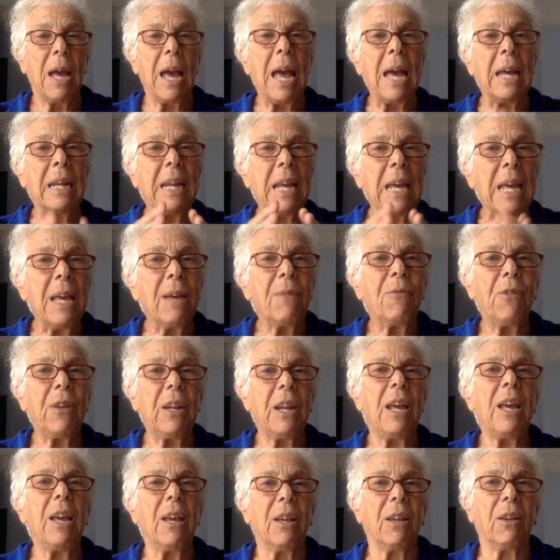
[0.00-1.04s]
And if it
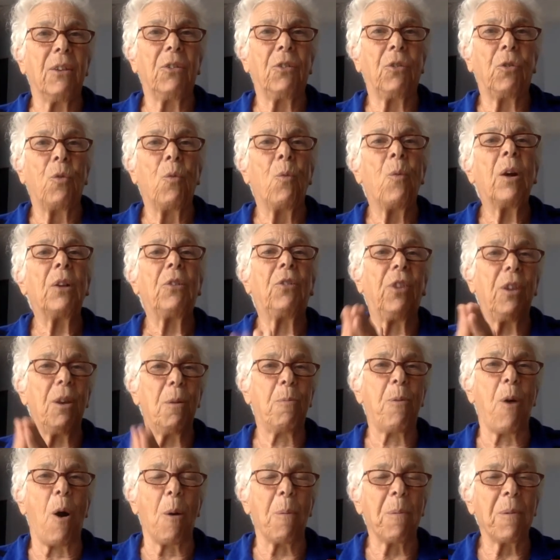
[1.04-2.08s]
is, what's the
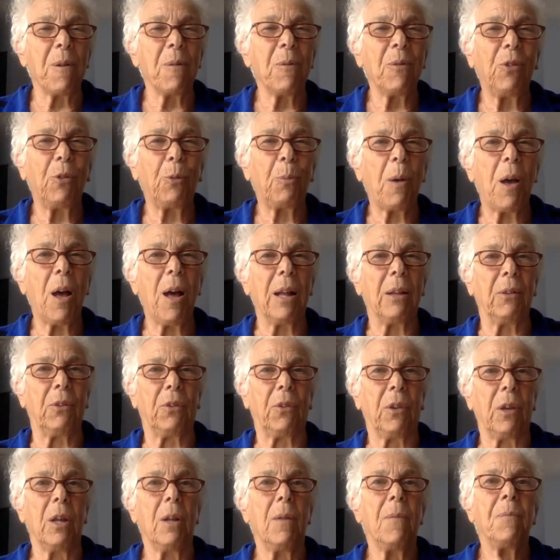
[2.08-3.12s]
appropriate
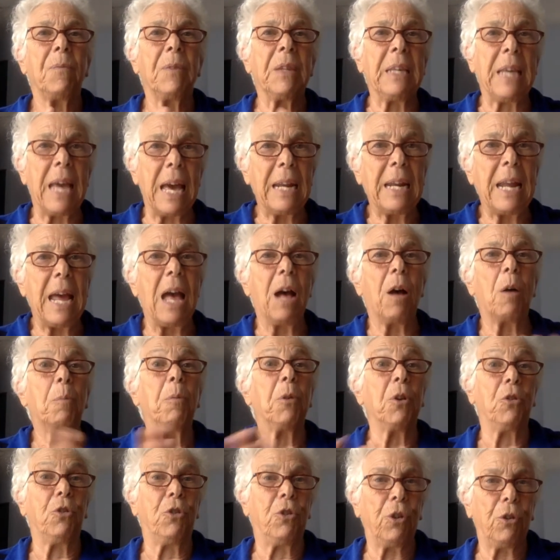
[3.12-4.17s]
response? get help,
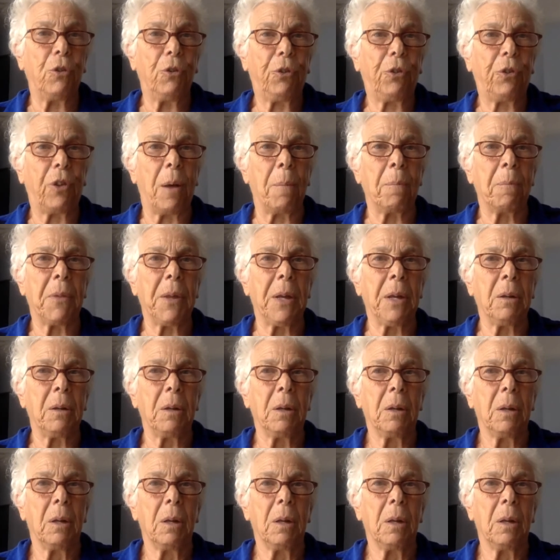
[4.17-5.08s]
or do something.